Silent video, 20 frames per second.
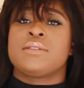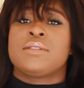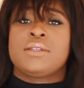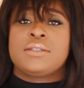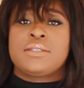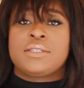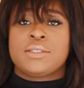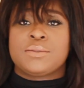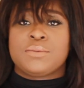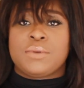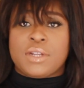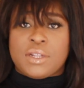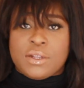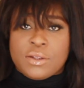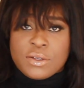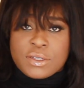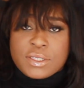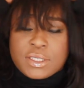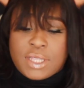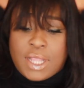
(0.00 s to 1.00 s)
This is what it
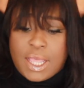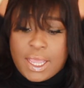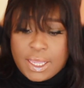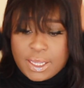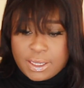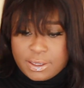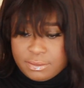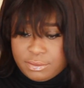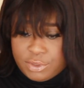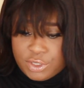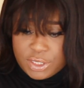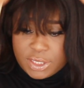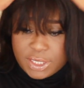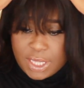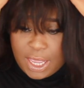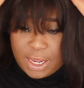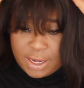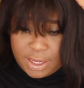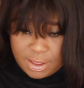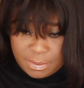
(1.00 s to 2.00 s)
looks like just
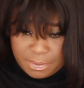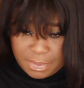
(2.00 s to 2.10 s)
out of the